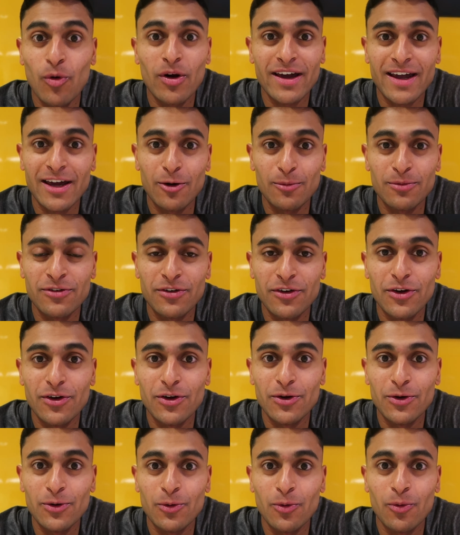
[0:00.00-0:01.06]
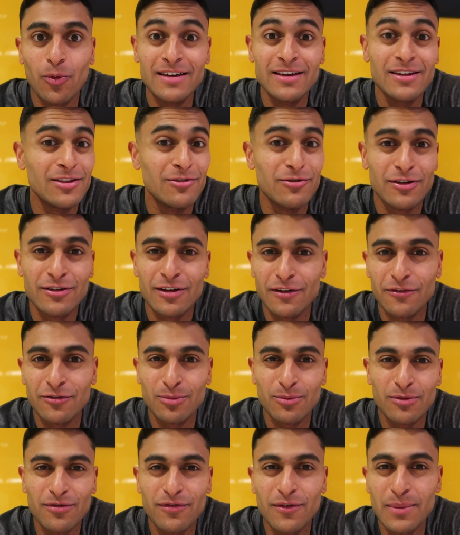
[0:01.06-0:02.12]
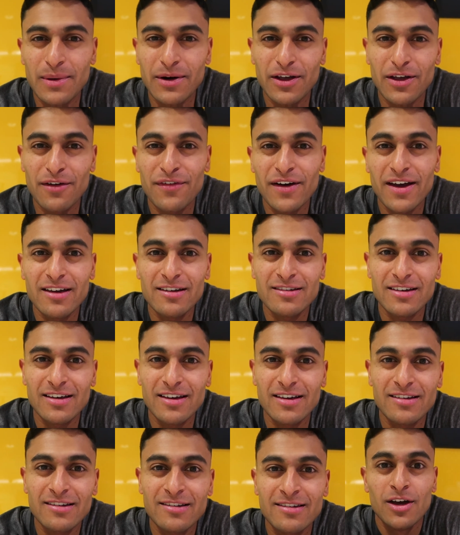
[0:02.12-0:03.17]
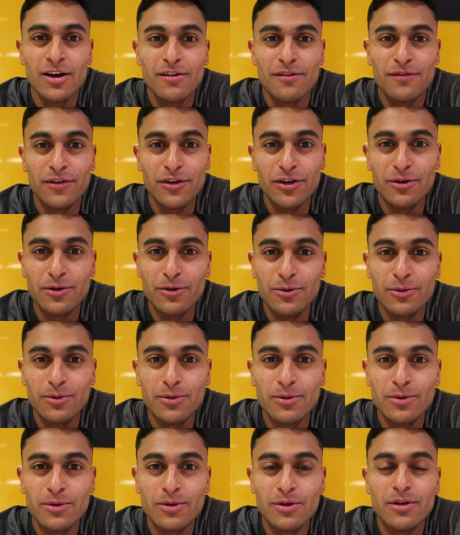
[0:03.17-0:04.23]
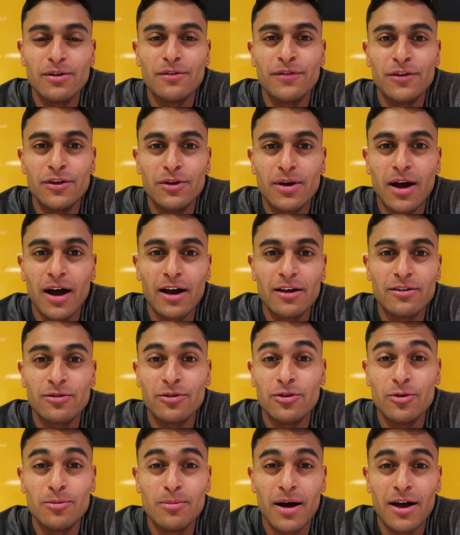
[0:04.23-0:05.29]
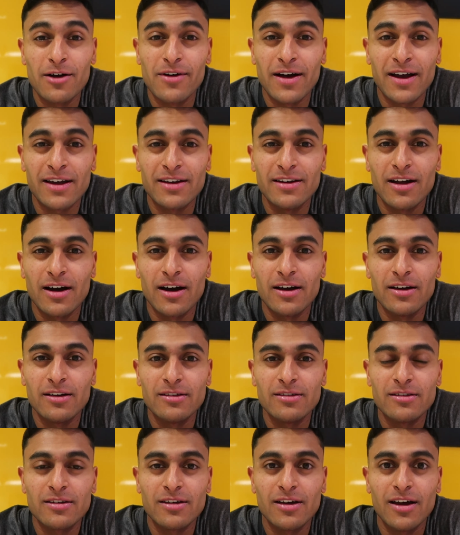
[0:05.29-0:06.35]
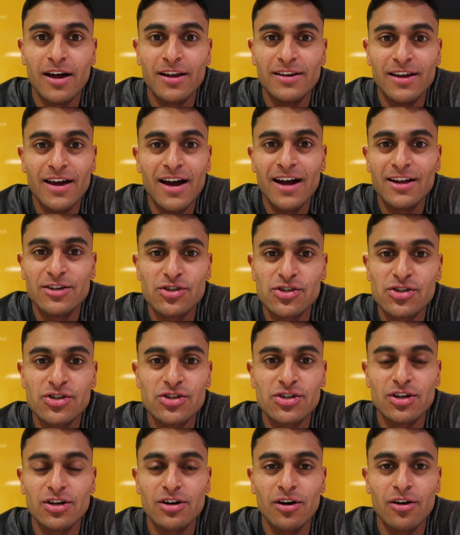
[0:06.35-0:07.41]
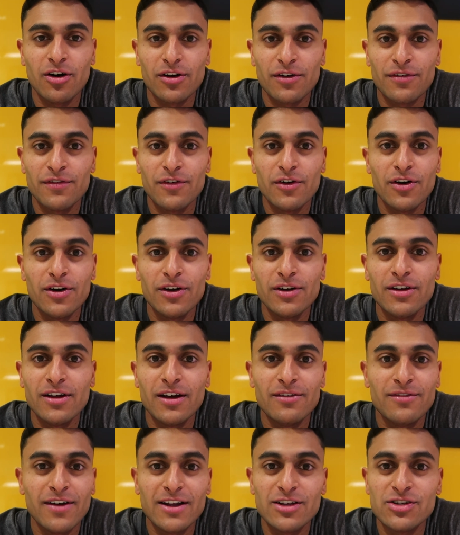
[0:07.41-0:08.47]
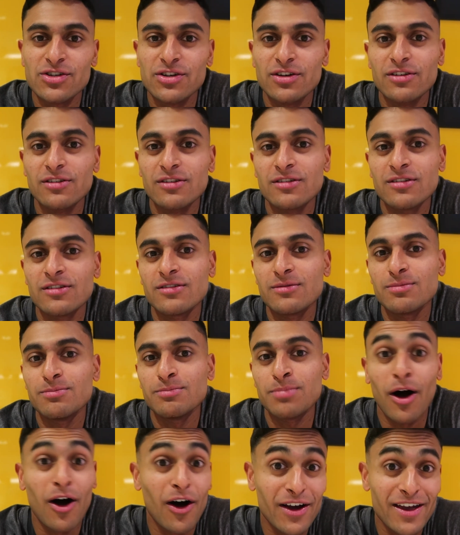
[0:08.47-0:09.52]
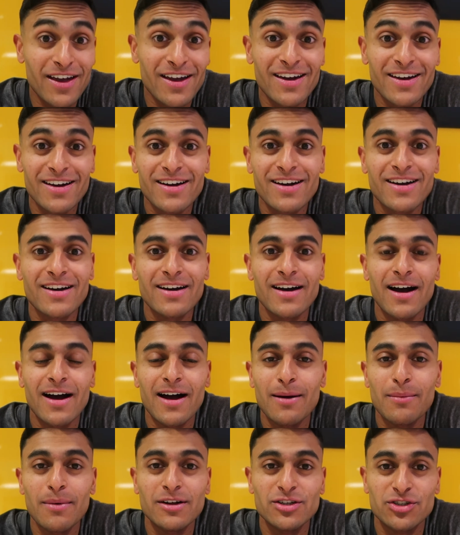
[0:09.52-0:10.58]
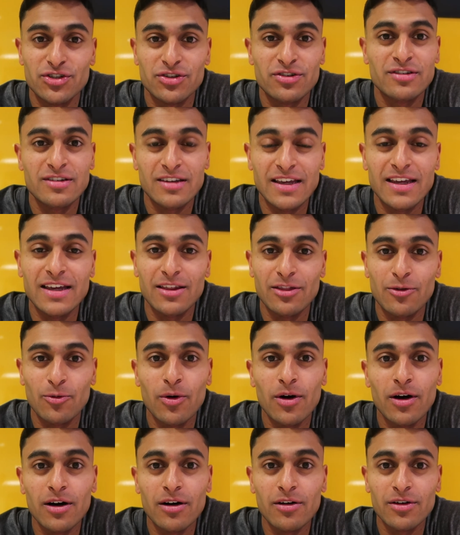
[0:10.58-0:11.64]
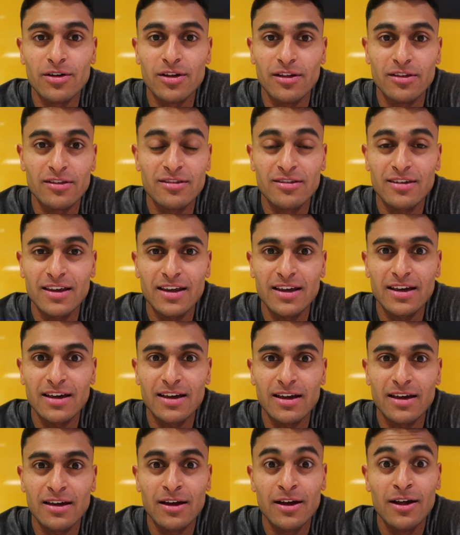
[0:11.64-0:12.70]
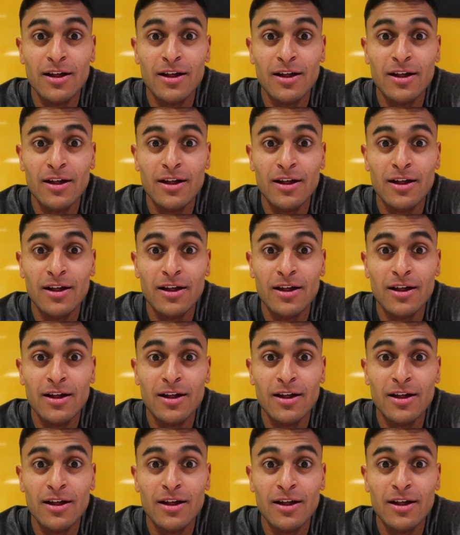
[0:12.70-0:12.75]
what I get up to. The return of some familiar faces for you guys who you might recognise. And yeah, just a lot of fun, adventures, partying, and just seeing the world and seeing